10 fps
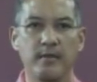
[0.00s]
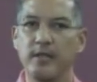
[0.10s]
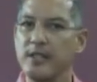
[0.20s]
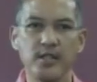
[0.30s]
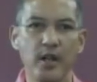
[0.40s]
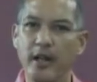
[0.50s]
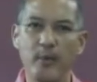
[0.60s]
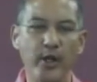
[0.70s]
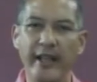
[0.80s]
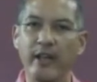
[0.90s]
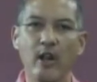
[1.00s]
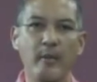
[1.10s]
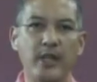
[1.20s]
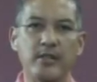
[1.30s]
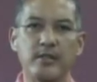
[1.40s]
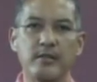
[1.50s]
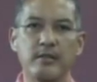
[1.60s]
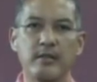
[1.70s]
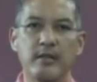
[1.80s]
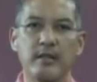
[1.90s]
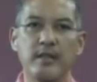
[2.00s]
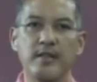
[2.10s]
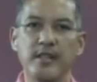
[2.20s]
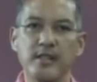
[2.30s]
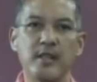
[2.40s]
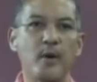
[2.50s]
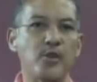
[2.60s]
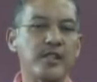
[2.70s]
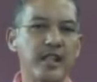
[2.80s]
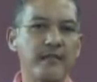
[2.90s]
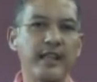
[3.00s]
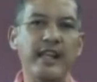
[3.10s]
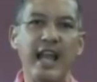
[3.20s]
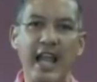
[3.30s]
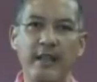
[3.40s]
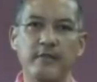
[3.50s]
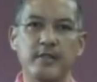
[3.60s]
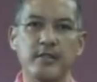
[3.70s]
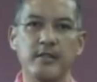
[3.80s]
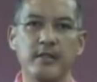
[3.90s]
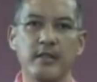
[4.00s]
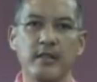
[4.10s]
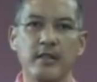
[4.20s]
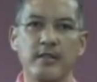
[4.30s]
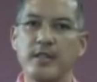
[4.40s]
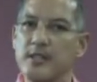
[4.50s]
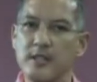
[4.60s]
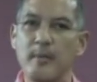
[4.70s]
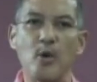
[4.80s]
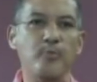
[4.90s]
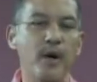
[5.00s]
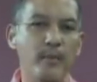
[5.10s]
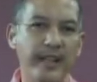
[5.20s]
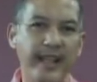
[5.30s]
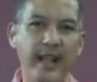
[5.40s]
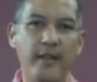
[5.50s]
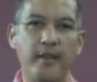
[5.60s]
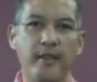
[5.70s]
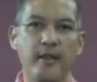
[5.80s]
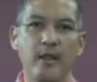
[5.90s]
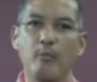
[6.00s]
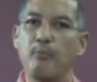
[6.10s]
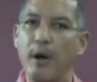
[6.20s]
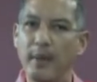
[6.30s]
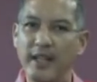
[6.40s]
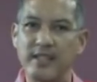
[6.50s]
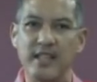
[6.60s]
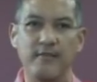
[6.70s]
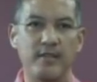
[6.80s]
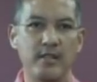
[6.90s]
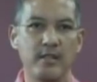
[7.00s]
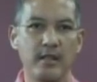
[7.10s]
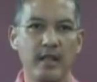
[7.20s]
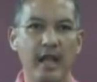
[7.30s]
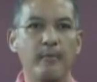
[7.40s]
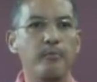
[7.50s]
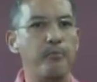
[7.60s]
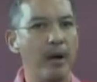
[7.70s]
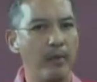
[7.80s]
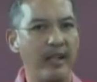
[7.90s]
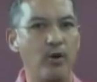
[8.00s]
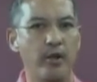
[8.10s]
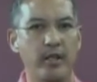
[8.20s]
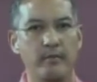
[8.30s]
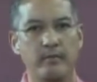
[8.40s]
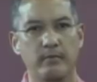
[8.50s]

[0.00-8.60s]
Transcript: This is not about economics. This is about saving lives. This is about public health, public safety, and public order.